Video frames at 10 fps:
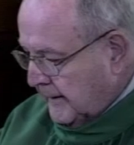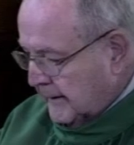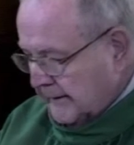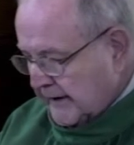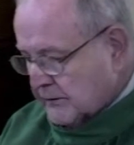
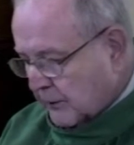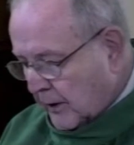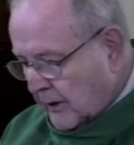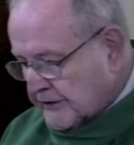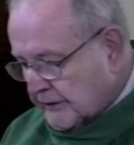These
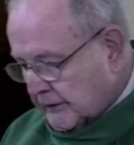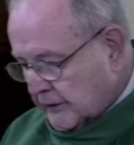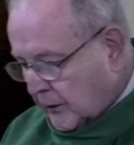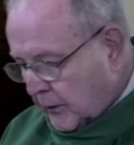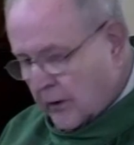words are the
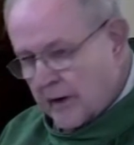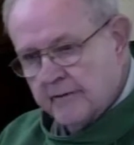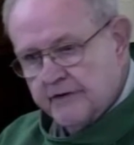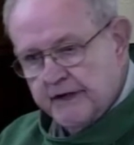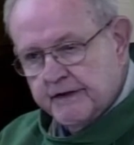core
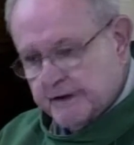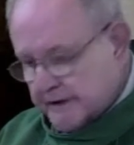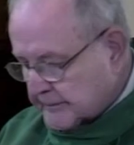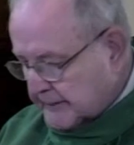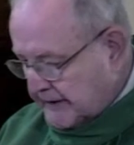of
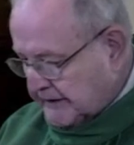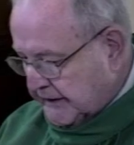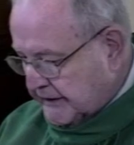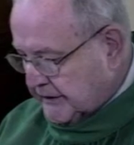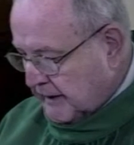Jesus'
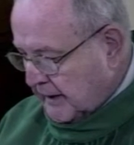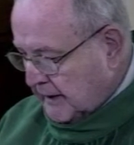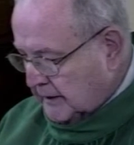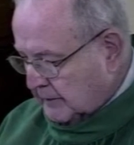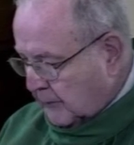message
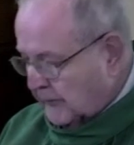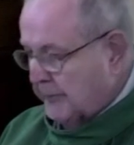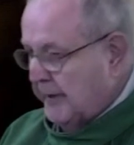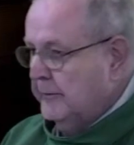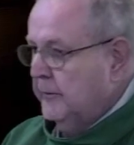to both the
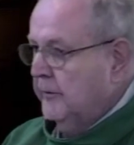people of